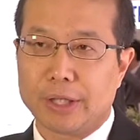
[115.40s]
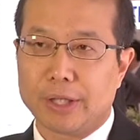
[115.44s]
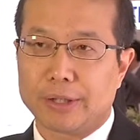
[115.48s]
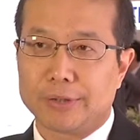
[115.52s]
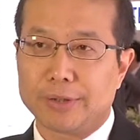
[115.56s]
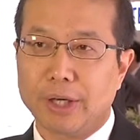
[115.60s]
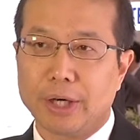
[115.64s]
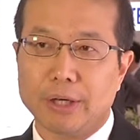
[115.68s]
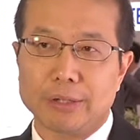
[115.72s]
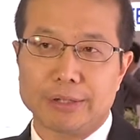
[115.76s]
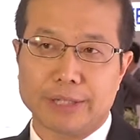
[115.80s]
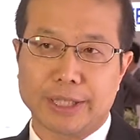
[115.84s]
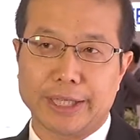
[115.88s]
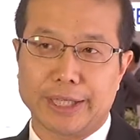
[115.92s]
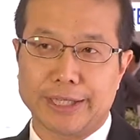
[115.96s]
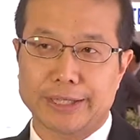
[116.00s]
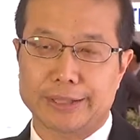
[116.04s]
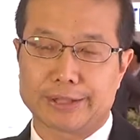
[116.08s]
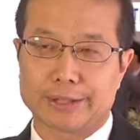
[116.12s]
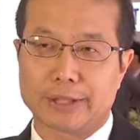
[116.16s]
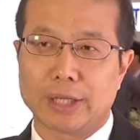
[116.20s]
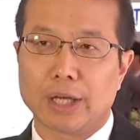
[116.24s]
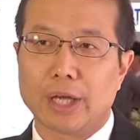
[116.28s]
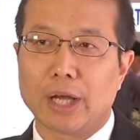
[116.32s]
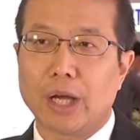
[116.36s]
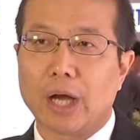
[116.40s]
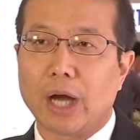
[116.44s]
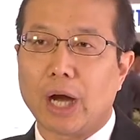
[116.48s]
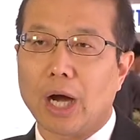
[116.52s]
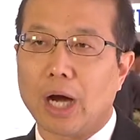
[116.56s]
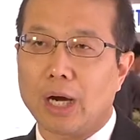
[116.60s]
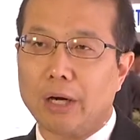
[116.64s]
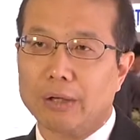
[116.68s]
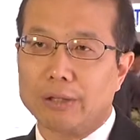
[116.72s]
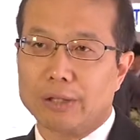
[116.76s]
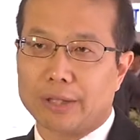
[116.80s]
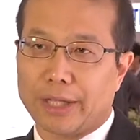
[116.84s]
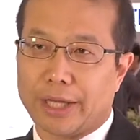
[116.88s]
nowadays,
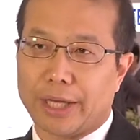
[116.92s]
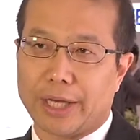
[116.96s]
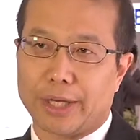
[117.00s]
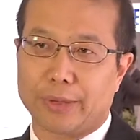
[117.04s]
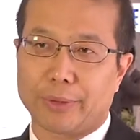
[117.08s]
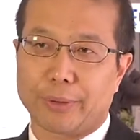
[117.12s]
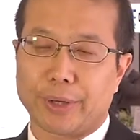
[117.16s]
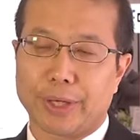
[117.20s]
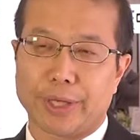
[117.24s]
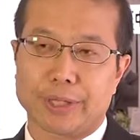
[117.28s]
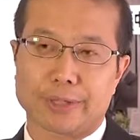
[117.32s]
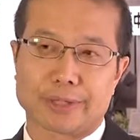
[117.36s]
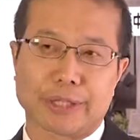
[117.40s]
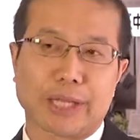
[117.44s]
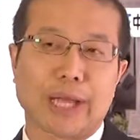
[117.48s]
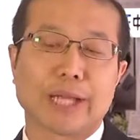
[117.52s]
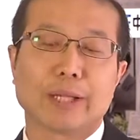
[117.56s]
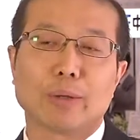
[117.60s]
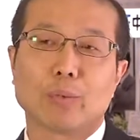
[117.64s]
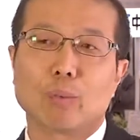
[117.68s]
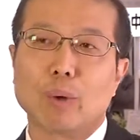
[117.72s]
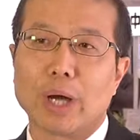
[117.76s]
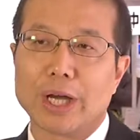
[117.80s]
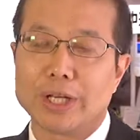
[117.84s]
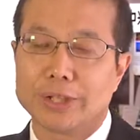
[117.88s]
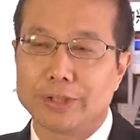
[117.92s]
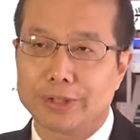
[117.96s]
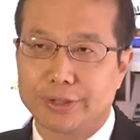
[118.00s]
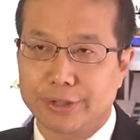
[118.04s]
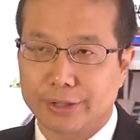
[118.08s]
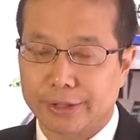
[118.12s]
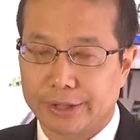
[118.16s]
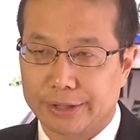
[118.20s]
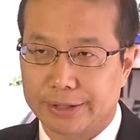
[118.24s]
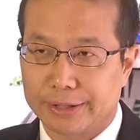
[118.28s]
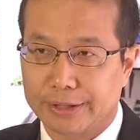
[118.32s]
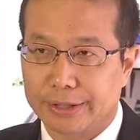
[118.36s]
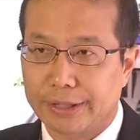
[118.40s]
all the carriers and
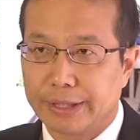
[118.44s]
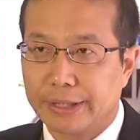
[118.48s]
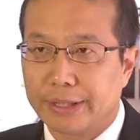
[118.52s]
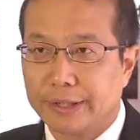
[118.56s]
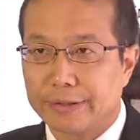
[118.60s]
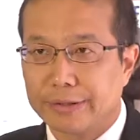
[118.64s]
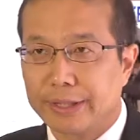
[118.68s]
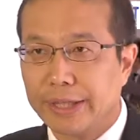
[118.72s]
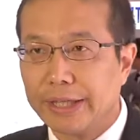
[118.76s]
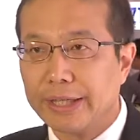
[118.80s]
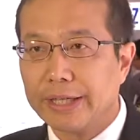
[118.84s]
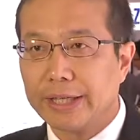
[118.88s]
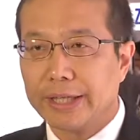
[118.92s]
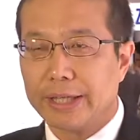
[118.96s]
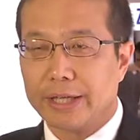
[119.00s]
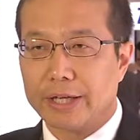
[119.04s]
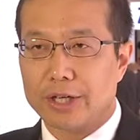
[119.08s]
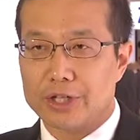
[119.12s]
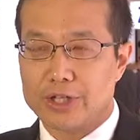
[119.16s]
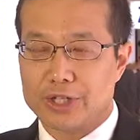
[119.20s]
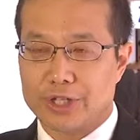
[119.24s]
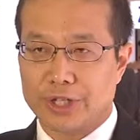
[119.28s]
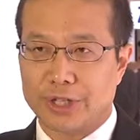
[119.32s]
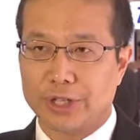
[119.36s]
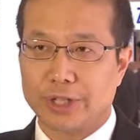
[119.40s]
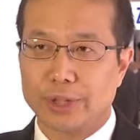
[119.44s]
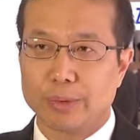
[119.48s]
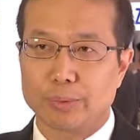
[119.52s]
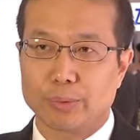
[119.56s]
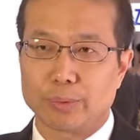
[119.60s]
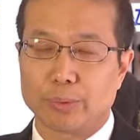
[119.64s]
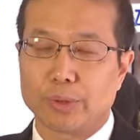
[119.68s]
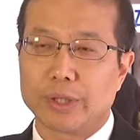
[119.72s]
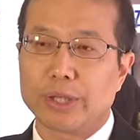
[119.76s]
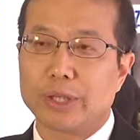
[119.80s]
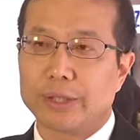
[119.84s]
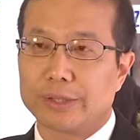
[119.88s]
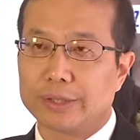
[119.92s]
vendors, they can achieve
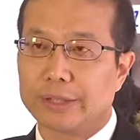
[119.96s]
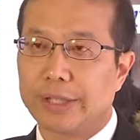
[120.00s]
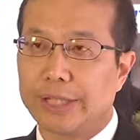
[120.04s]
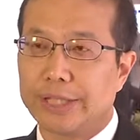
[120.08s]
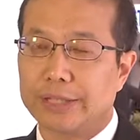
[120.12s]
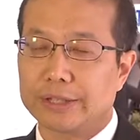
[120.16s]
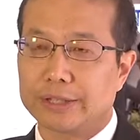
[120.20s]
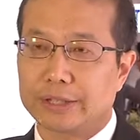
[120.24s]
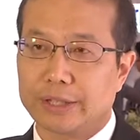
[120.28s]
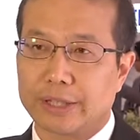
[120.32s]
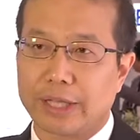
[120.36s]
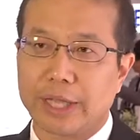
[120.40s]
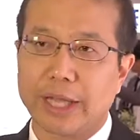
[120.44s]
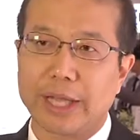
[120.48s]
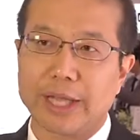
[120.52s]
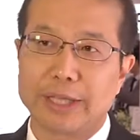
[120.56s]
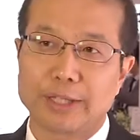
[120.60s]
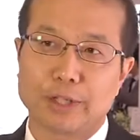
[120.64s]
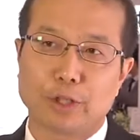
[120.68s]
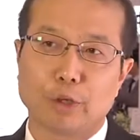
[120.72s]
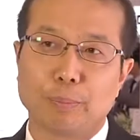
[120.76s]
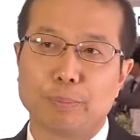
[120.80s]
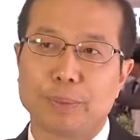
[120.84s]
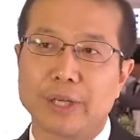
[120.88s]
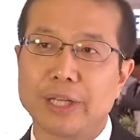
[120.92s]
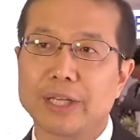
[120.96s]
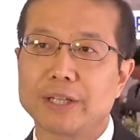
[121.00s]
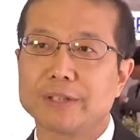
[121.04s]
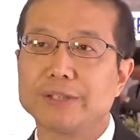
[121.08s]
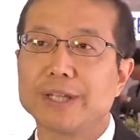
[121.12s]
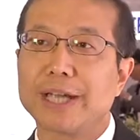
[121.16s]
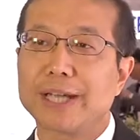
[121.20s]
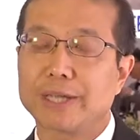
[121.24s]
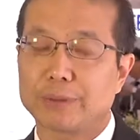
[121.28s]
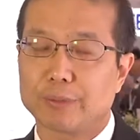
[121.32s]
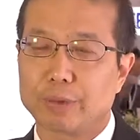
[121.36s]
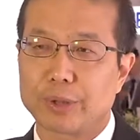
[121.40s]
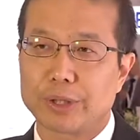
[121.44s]
this kind of peak
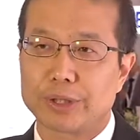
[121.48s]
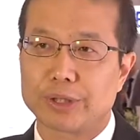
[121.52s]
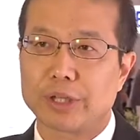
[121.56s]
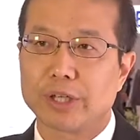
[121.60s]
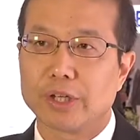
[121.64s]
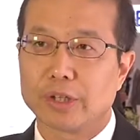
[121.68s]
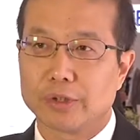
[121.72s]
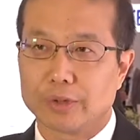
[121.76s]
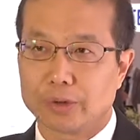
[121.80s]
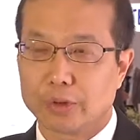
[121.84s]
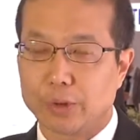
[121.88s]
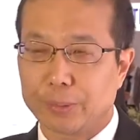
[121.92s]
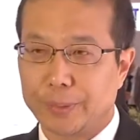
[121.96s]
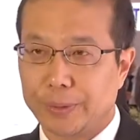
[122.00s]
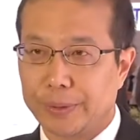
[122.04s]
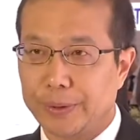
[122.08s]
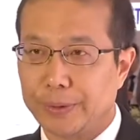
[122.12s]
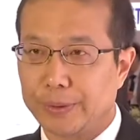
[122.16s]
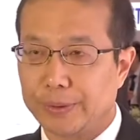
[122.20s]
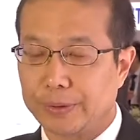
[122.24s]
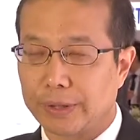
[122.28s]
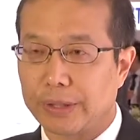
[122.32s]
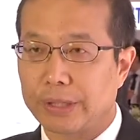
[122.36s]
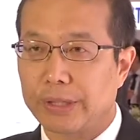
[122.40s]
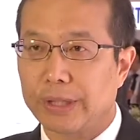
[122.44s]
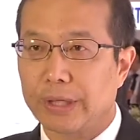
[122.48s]
network throughput